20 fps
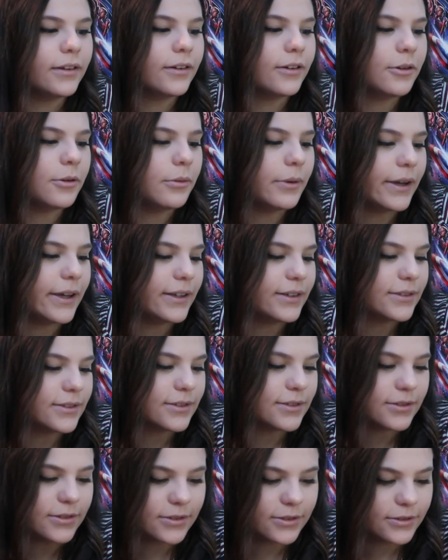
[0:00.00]
and
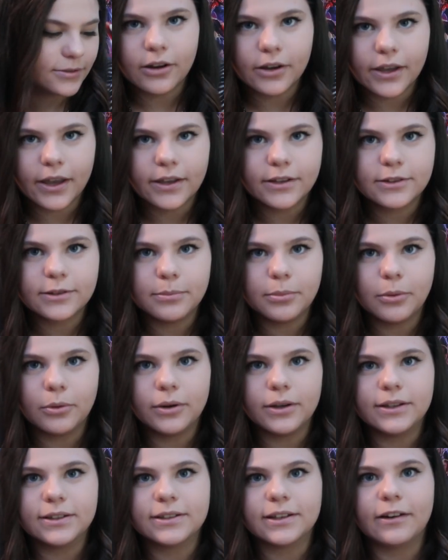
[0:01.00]
always talking to
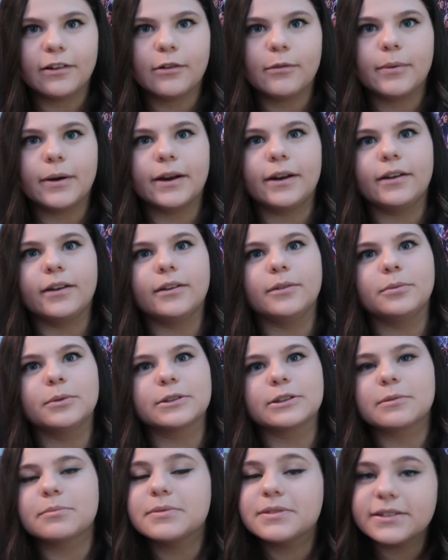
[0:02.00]
boys and everybody
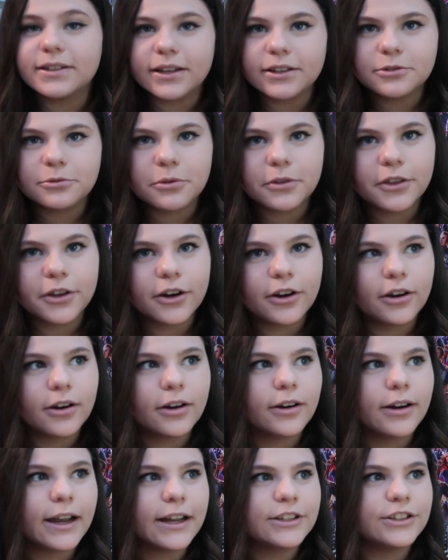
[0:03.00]
was obsessed with
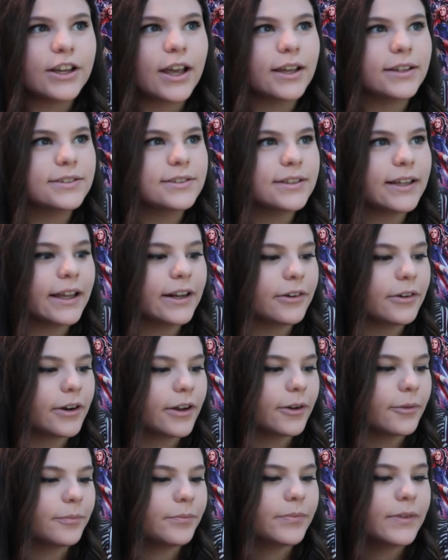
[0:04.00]
her. I don't
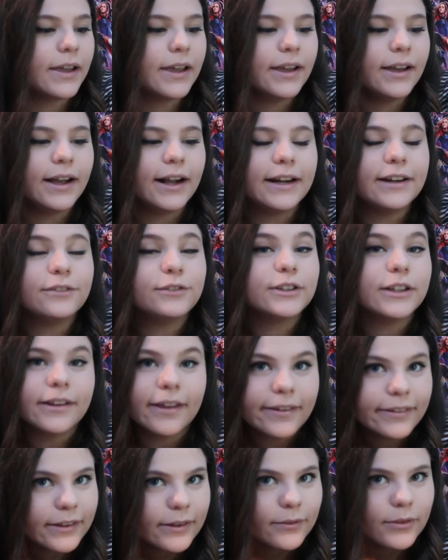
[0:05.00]
know. I didn't really
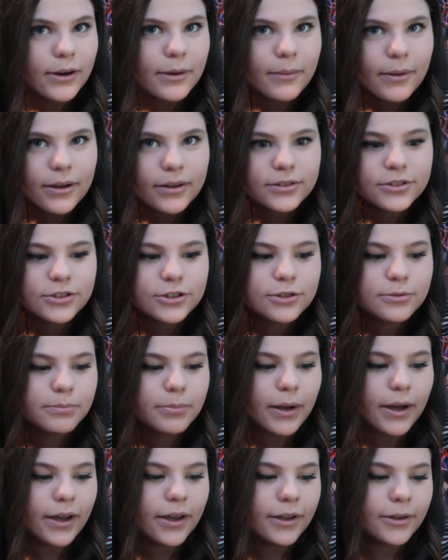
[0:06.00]
like that very much,
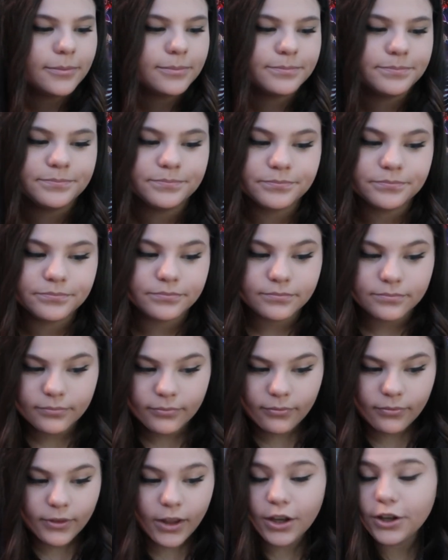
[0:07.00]
but
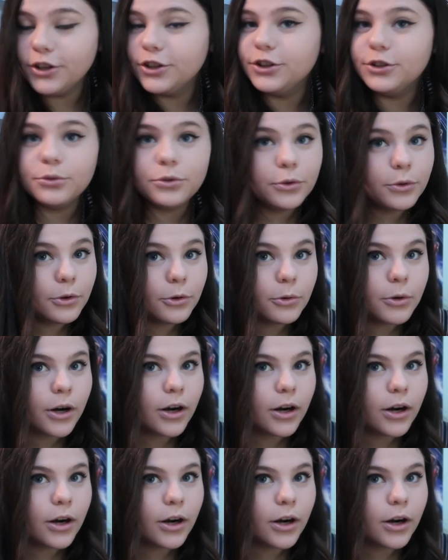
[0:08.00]
you do you,